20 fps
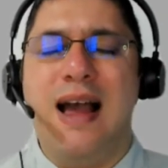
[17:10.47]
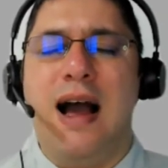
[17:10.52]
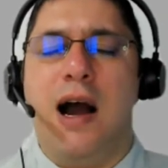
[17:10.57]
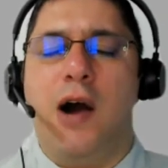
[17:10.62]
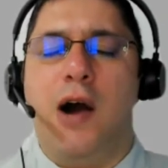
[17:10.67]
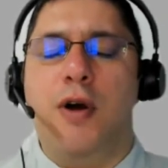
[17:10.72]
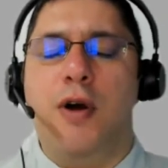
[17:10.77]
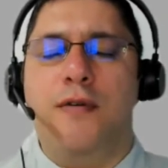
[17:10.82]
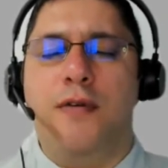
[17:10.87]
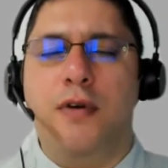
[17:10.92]

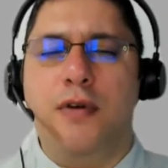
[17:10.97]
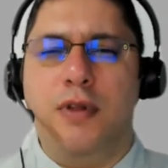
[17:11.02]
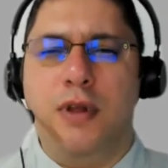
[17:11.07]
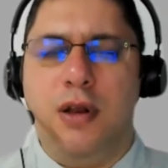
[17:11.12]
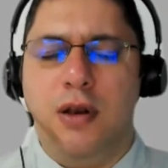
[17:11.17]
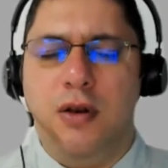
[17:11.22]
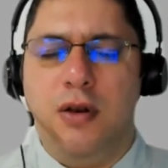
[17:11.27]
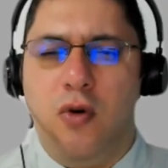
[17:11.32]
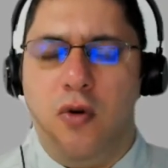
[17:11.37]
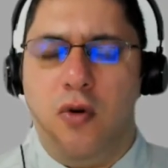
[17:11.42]
However, the
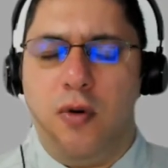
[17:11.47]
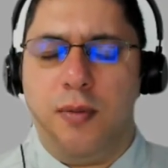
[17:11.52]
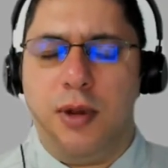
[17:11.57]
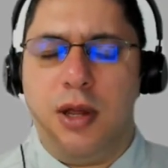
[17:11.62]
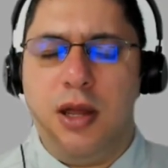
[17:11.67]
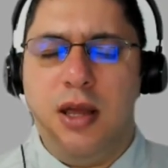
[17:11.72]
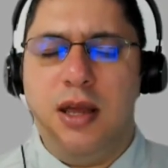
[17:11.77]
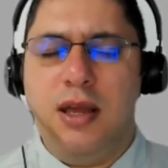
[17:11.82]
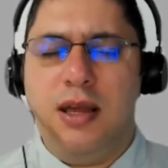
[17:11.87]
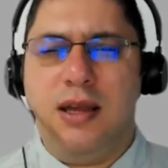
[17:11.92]
norm
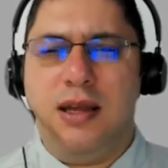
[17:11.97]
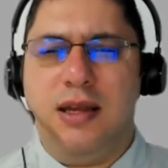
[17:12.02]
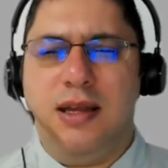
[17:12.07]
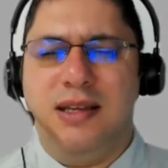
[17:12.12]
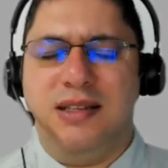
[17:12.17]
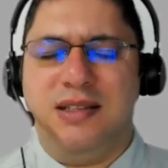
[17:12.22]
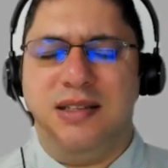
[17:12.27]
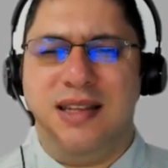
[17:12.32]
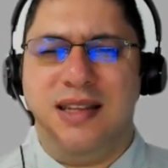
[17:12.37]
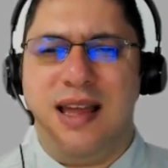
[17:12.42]

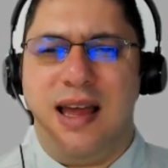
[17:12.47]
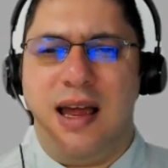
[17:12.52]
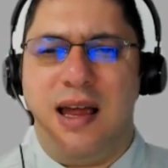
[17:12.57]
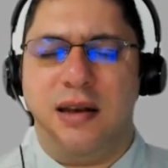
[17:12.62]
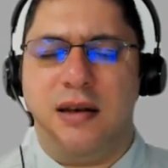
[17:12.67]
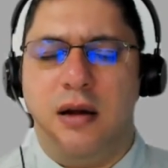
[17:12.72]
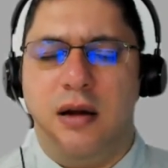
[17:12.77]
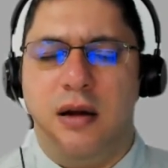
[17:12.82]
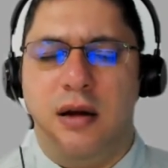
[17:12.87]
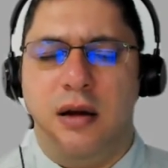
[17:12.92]
is
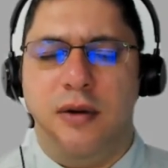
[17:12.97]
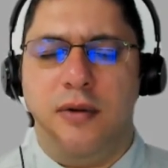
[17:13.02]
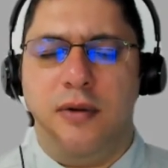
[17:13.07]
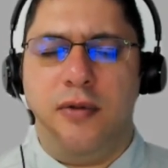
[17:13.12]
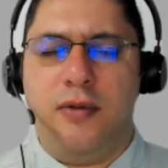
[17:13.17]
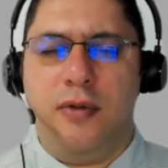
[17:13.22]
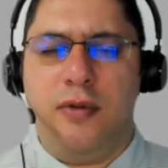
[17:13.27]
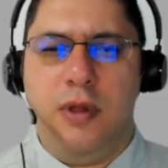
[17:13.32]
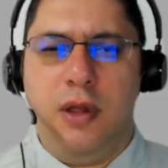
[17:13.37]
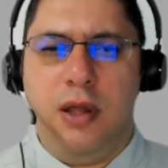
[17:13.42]
that uh,
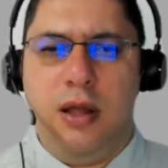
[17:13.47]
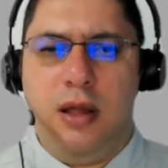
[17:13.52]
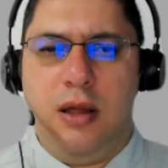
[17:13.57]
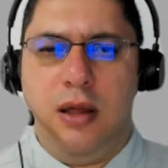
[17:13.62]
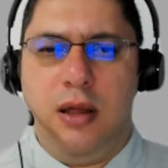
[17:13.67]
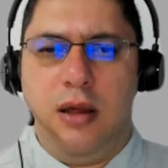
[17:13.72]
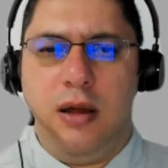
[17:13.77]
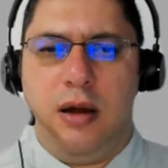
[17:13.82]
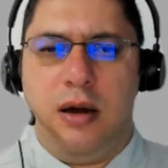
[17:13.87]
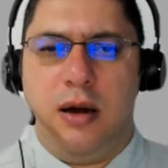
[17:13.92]

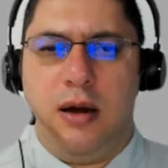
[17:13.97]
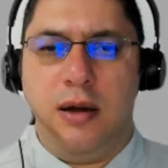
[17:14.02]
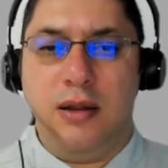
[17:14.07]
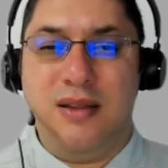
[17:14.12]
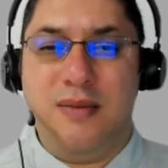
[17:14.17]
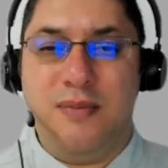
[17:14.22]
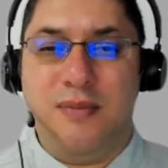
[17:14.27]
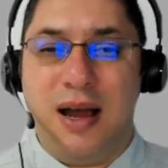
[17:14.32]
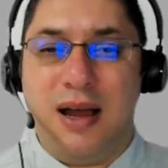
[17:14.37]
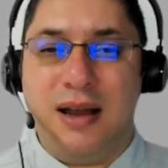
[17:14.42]
the uh,
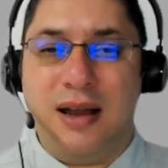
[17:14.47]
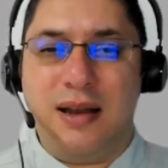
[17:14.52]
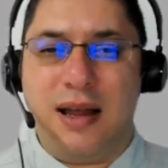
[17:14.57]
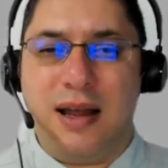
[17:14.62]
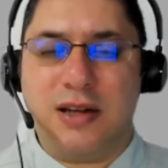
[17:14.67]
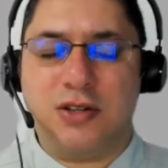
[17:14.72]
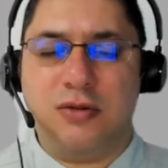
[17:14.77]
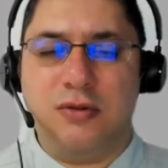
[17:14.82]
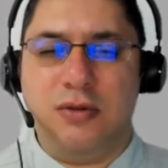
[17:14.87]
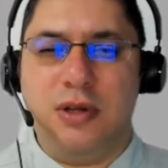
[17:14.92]
the man
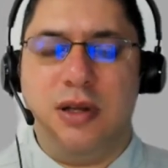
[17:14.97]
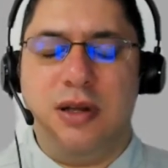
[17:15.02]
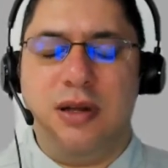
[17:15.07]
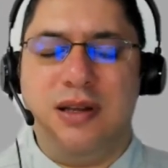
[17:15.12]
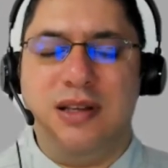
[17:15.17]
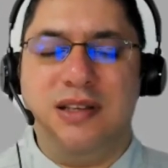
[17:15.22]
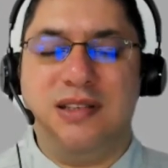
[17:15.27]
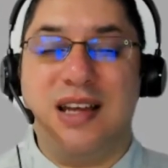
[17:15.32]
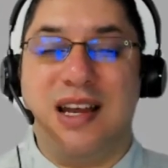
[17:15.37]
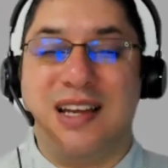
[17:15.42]
actually
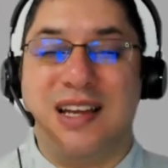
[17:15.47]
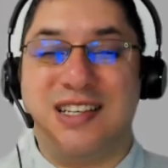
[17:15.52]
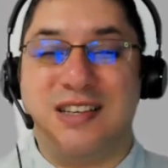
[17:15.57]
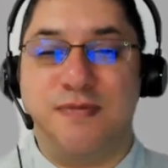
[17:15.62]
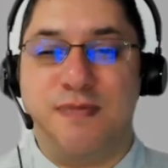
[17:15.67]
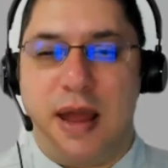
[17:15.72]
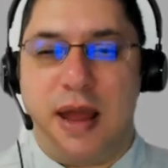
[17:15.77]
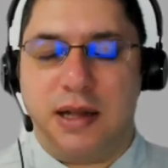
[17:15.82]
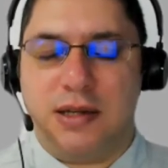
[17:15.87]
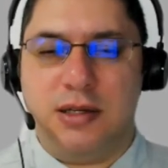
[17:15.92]
is
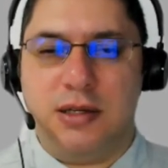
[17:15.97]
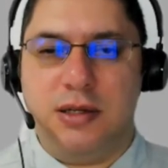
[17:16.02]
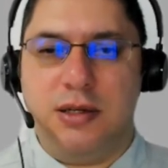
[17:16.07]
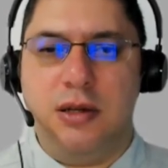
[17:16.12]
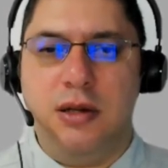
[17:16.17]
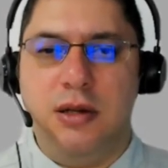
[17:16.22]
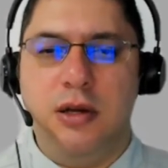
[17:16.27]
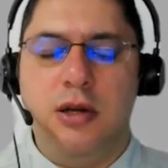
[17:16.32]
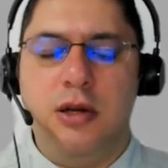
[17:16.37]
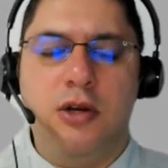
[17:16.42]

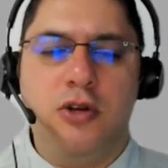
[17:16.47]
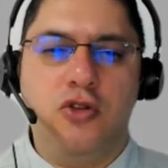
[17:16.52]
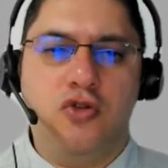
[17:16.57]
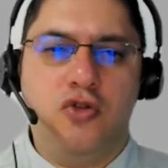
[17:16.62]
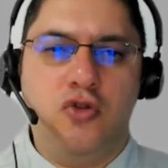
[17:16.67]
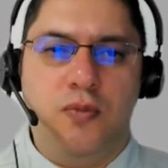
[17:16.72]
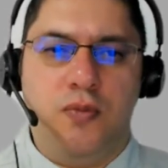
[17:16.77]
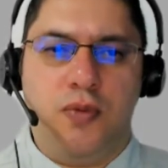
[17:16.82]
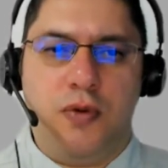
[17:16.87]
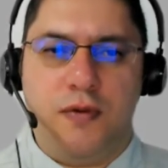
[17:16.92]
expected
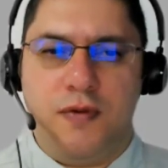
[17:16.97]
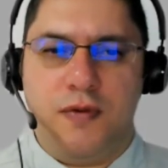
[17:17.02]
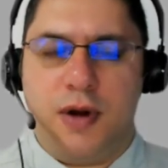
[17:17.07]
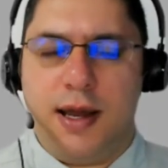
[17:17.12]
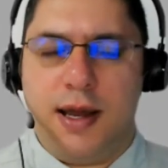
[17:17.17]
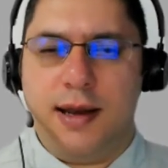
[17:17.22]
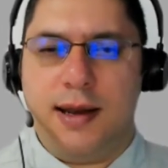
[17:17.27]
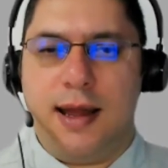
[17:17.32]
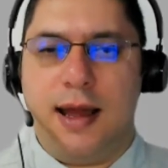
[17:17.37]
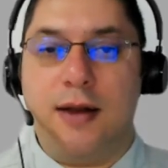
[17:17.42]
to
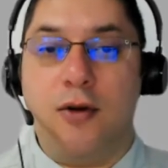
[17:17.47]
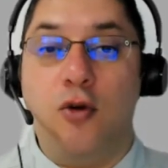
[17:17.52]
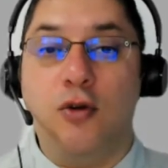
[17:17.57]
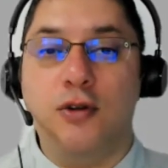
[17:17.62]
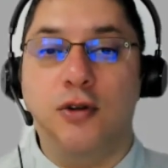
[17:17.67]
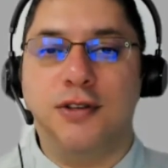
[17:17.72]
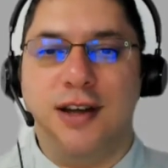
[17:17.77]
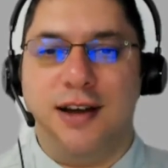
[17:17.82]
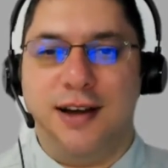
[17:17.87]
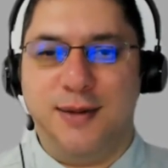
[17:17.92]
provide at
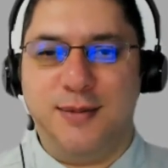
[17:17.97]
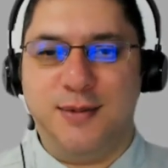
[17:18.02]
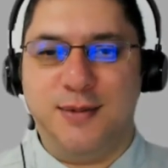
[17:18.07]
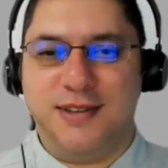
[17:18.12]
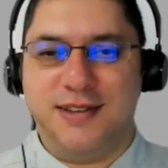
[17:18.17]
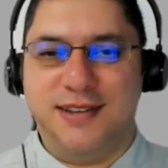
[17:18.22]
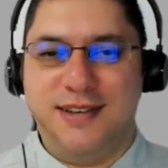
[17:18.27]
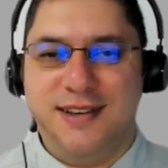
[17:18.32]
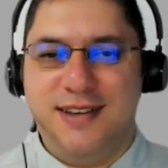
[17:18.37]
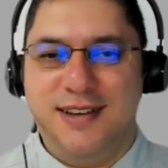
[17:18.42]
all
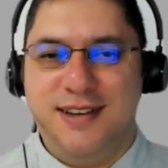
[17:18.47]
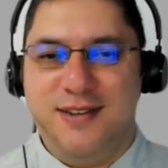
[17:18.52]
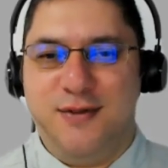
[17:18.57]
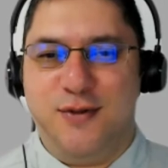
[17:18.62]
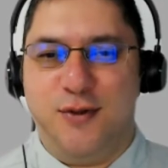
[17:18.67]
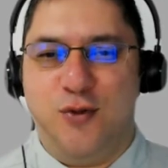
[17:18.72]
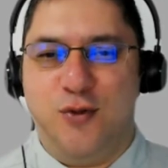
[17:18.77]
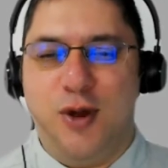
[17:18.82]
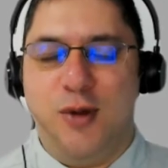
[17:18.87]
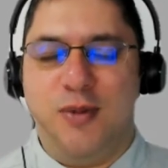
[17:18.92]
times
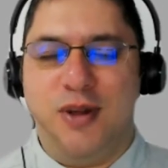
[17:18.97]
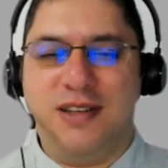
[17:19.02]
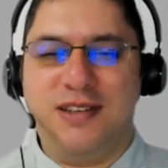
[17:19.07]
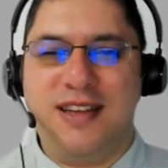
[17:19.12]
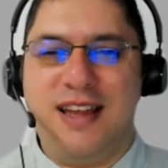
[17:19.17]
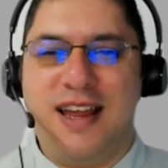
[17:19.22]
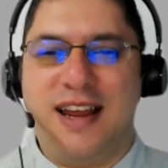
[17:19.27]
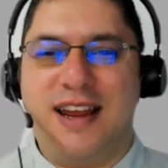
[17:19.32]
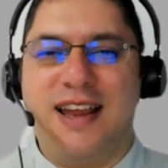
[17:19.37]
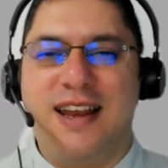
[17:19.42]
for women.
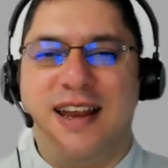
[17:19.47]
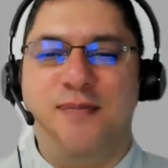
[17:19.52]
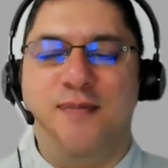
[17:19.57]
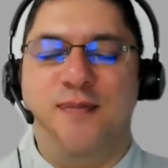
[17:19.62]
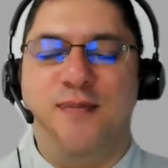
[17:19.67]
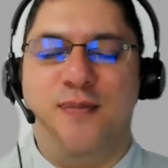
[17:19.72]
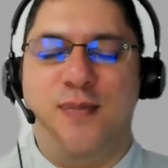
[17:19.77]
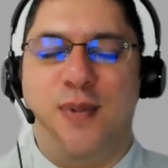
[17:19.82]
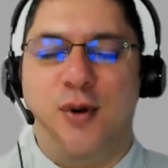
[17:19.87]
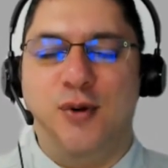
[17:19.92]
It's like an
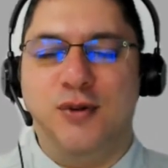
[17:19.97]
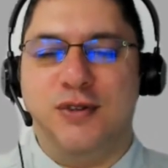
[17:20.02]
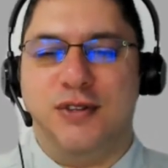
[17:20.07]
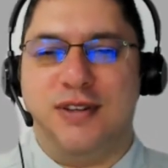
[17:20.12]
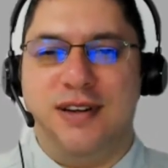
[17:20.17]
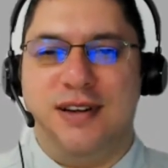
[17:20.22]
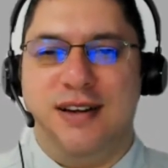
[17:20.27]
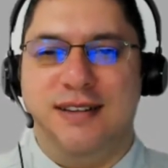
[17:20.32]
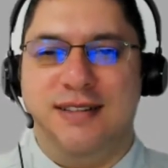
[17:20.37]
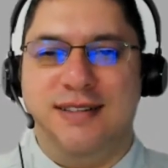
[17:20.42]

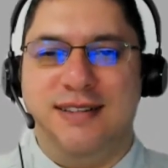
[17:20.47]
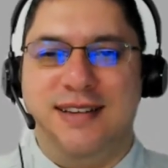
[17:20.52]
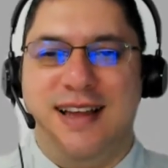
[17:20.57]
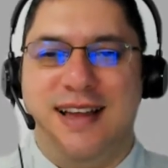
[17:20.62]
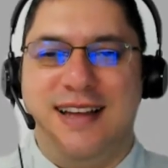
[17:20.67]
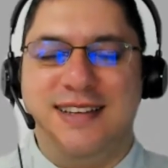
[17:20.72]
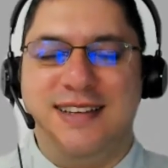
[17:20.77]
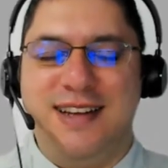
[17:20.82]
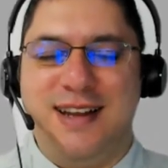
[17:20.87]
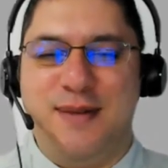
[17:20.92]
imposed uh,
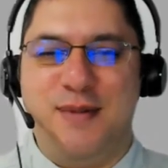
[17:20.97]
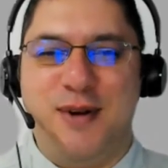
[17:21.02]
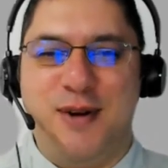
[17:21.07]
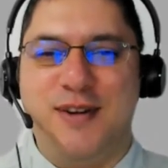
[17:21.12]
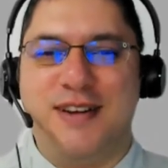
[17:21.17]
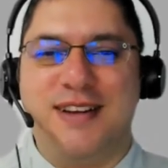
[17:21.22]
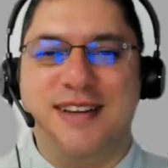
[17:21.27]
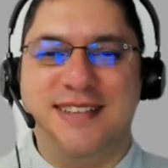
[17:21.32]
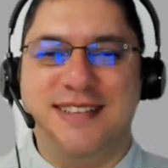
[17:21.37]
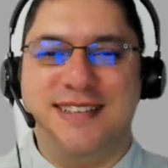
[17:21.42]
Latin
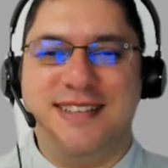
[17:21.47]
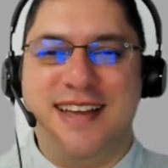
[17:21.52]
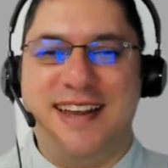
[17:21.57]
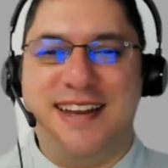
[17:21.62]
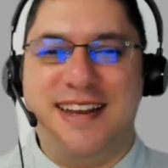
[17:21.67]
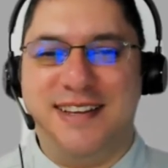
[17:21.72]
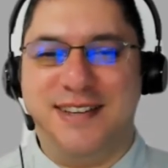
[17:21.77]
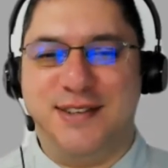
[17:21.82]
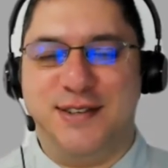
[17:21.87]
American setting.